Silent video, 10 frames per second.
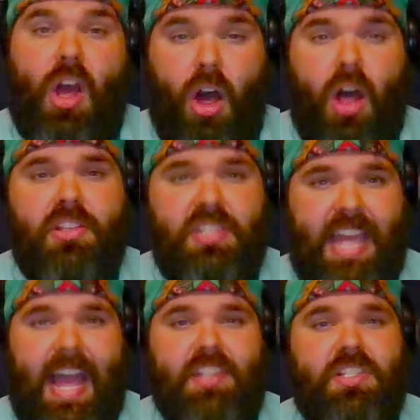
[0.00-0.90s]
All
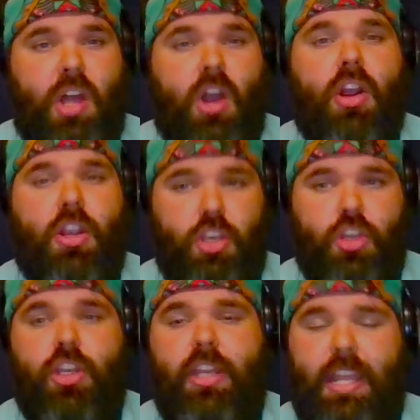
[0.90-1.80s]
stats are
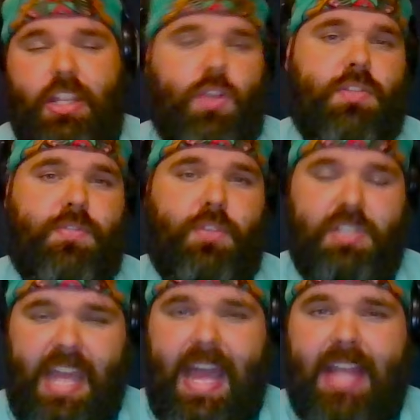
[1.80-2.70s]
good and useful
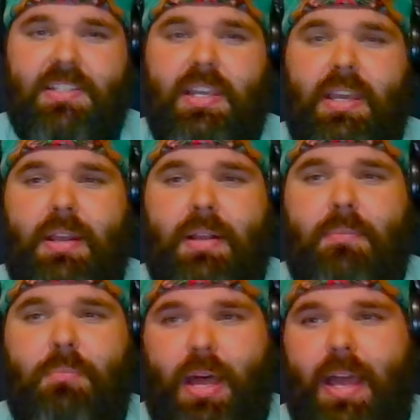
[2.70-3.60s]
stats.
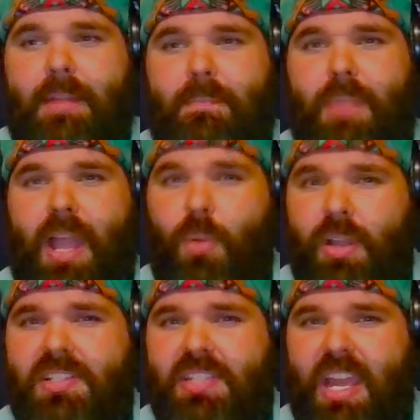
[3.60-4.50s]
But I
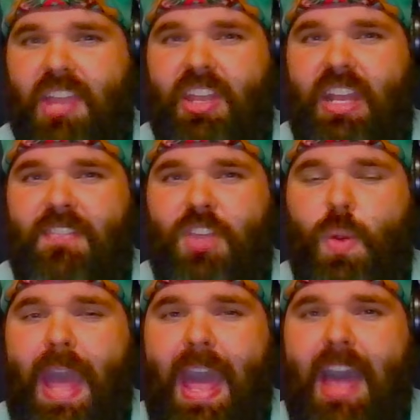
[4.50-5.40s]
will say that if
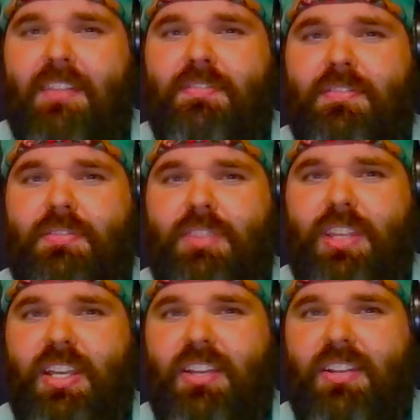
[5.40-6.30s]
you have
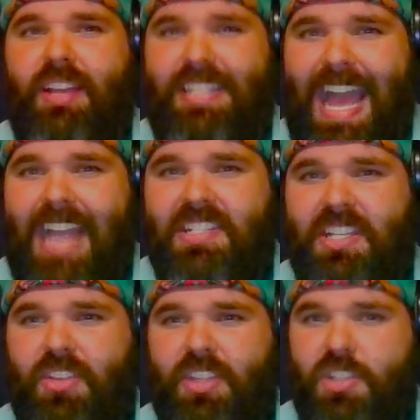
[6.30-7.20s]
the attack
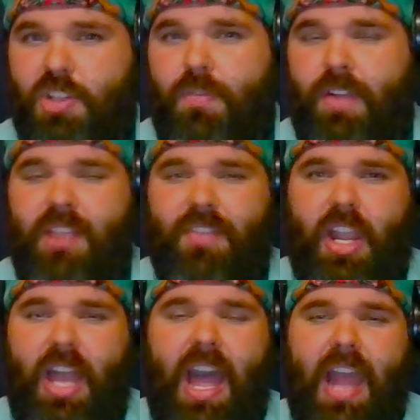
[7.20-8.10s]
skill that's so very,
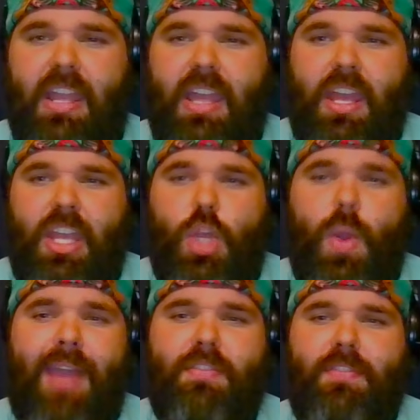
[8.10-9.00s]
very high, you
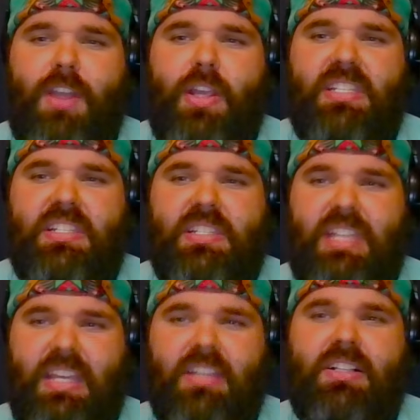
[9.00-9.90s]
have a very
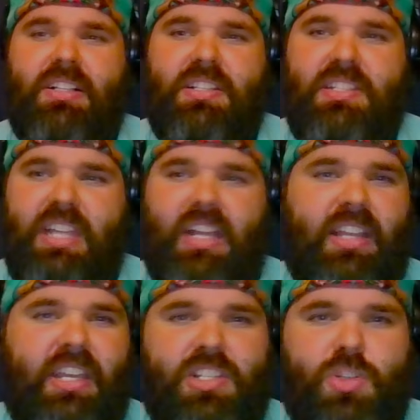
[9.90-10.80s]
skill
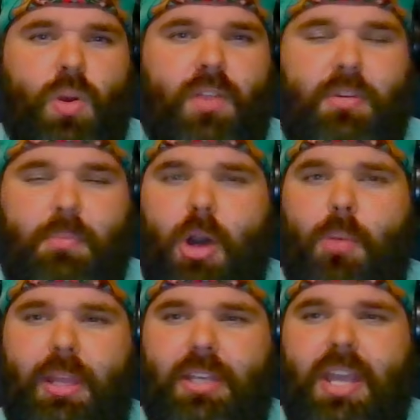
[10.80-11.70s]
ceiling sort of a
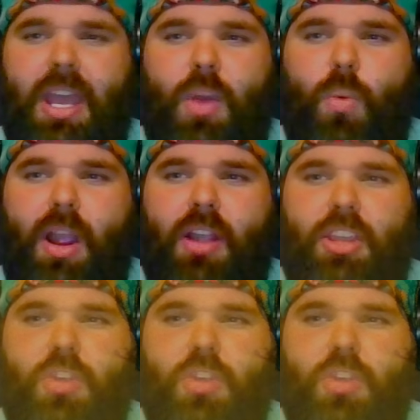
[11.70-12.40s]
moment where you